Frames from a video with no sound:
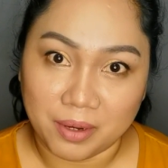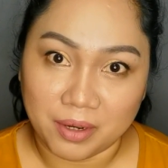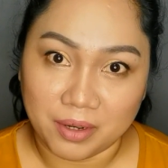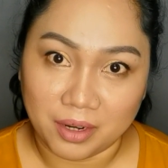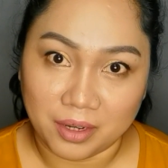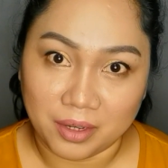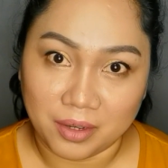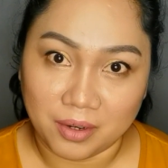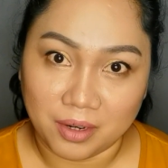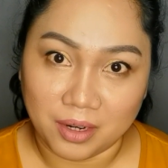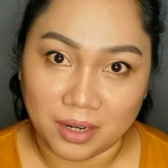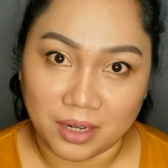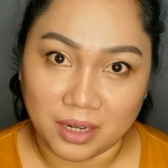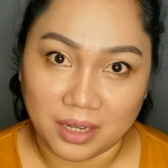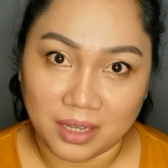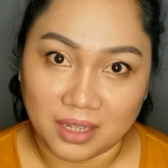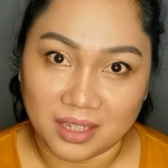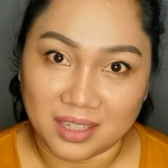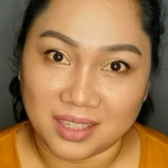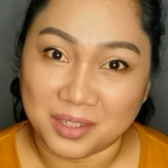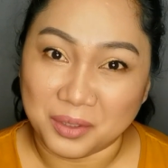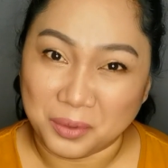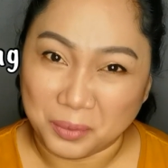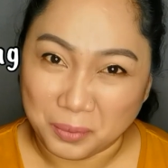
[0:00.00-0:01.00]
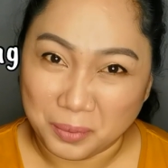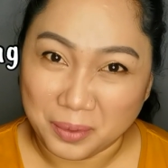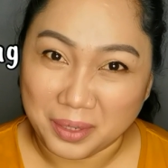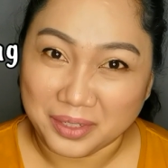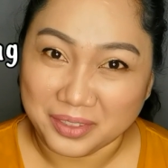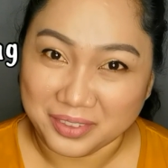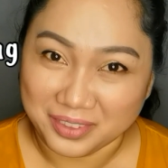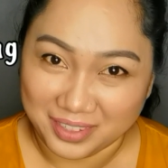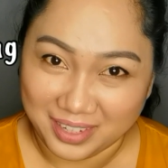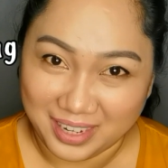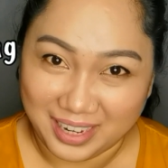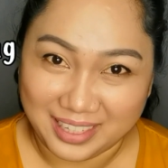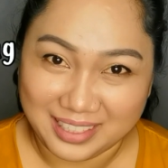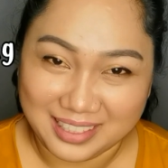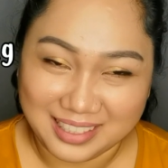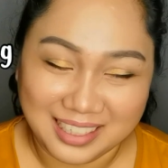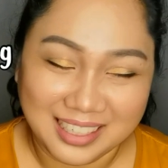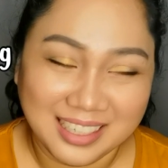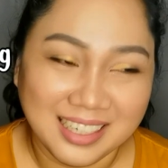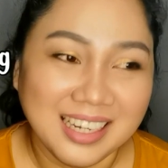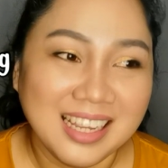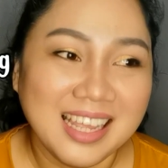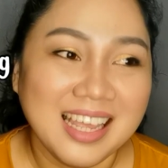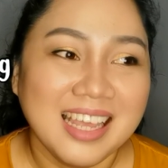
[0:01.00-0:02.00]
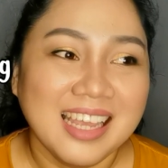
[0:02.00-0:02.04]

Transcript: regularly. Weird, right?